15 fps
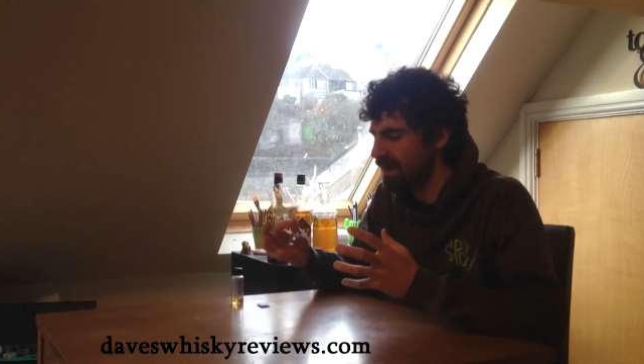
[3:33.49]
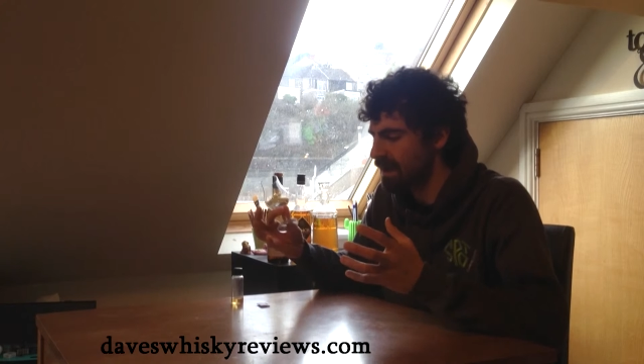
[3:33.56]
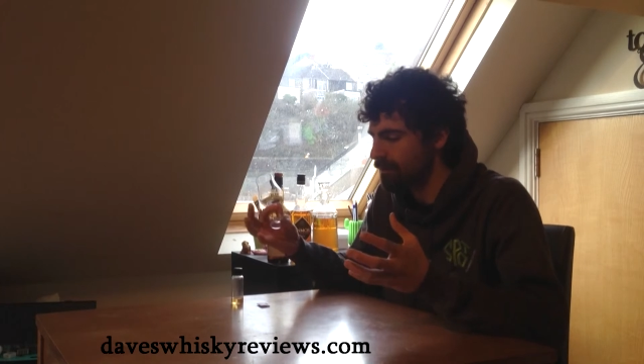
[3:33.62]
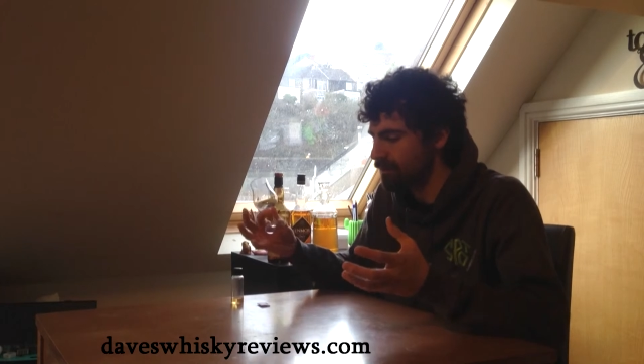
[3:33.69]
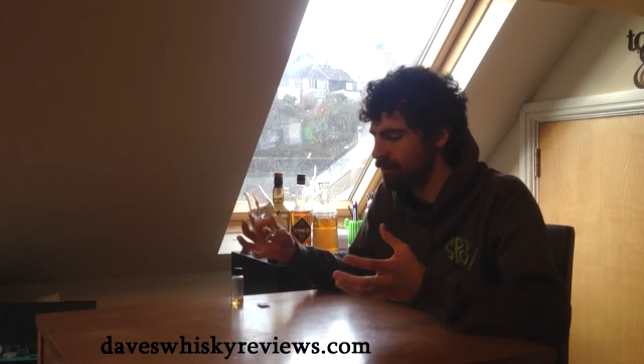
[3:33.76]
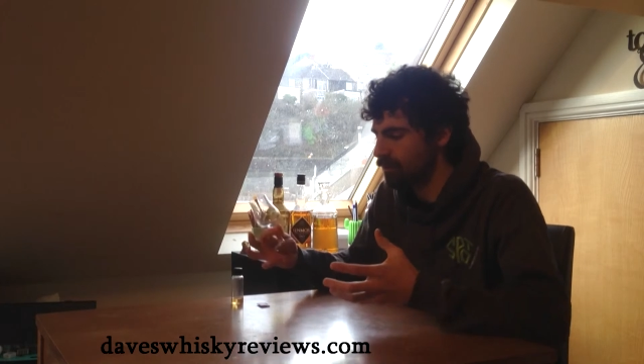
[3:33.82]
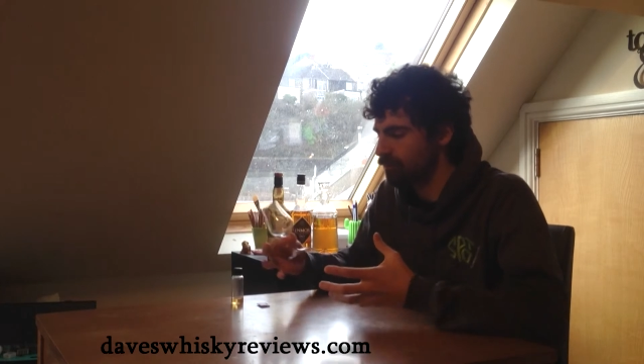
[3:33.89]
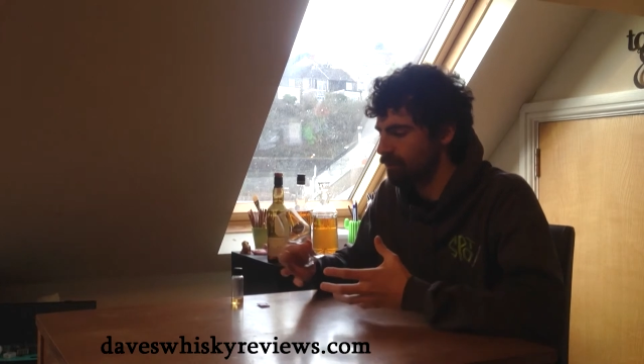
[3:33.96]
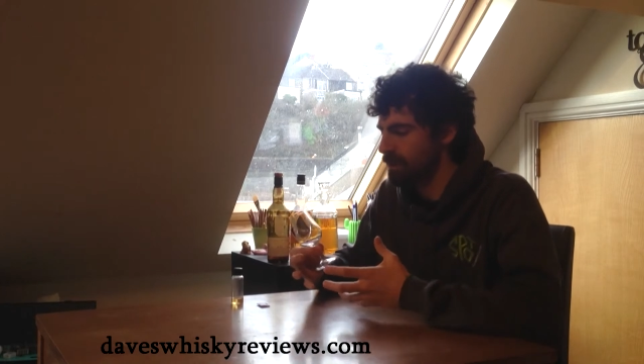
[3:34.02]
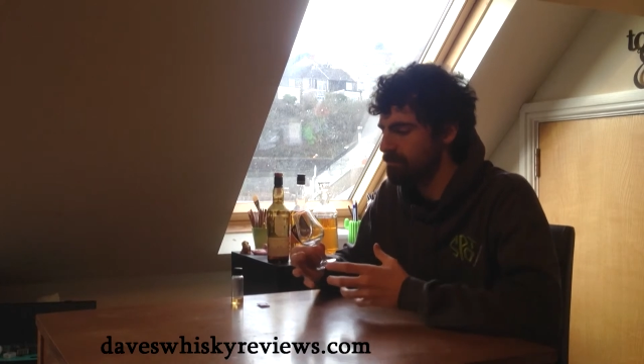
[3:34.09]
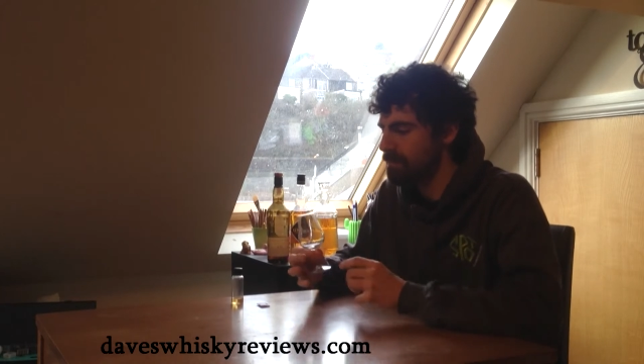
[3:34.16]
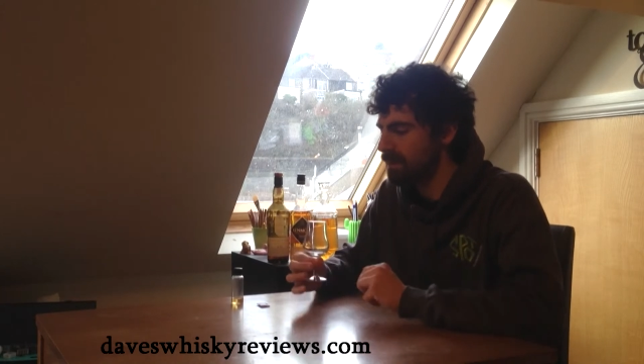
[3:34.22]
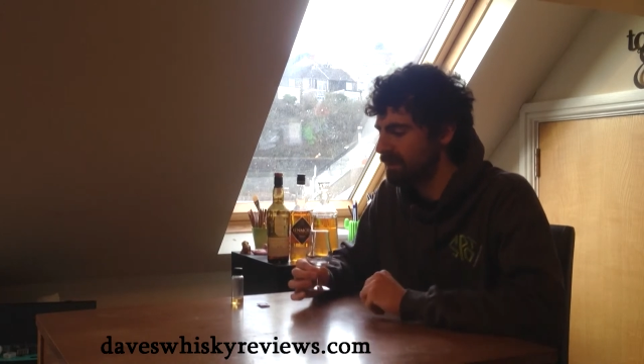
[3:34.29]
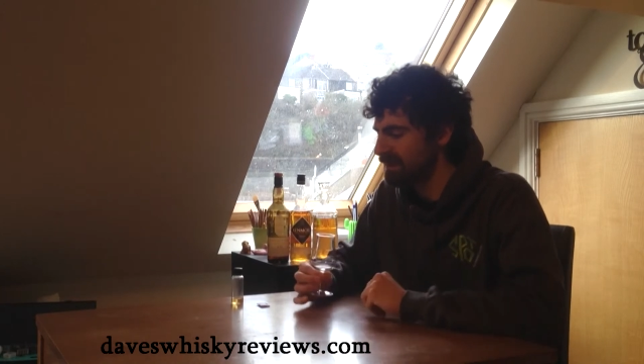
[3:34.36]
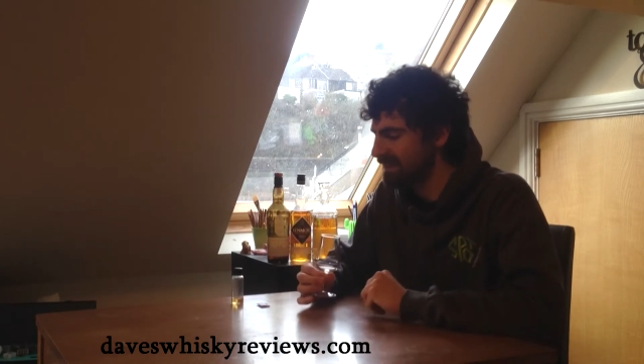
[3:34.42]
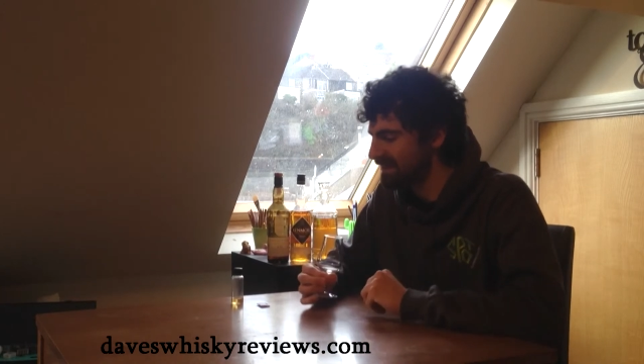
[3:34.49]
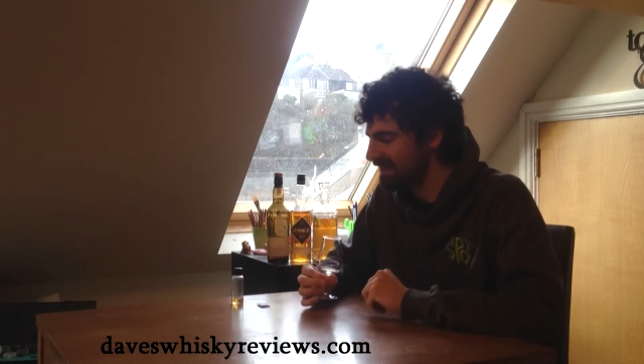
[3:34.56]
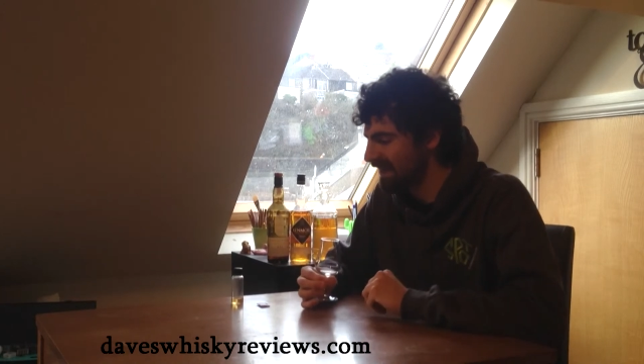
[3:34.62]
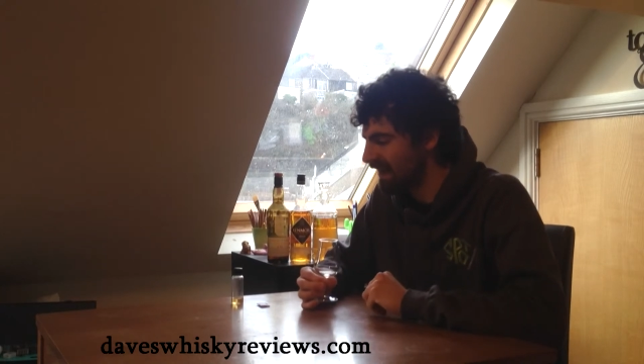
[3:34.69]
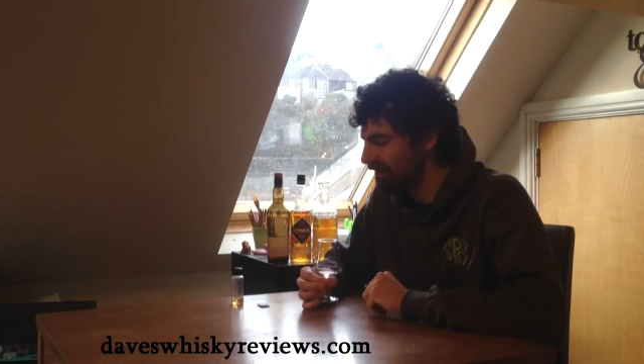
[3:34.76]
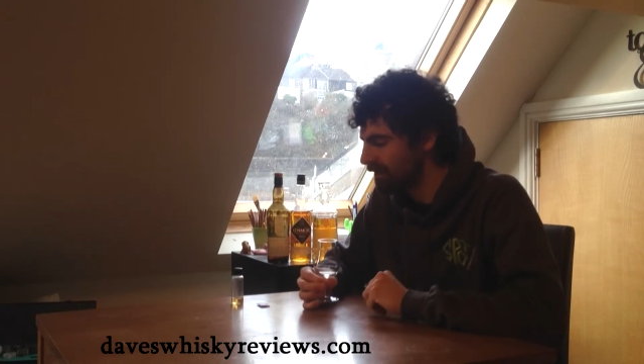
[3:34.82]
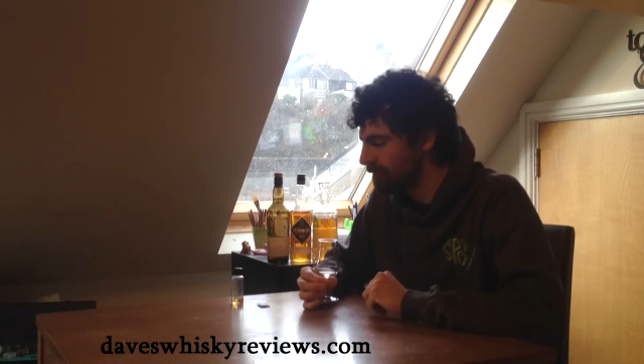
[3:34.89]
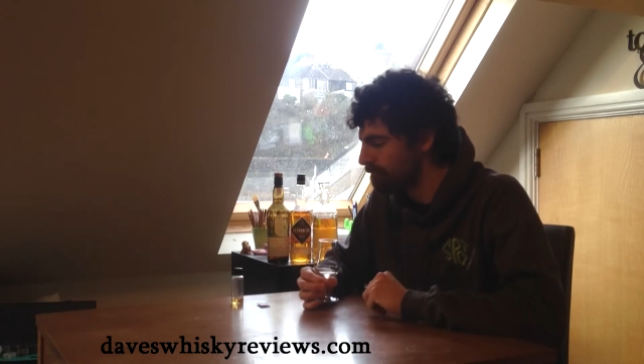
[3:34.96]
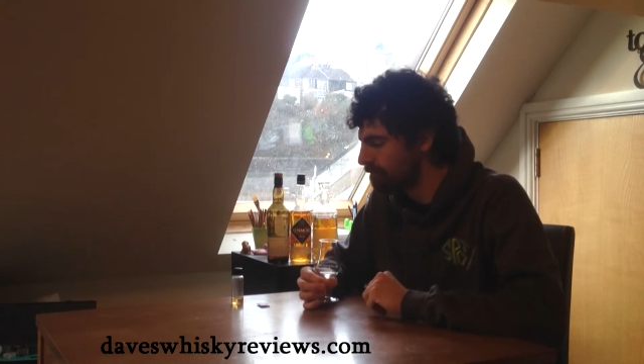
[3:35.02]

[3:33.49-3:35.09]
but they're not really melding together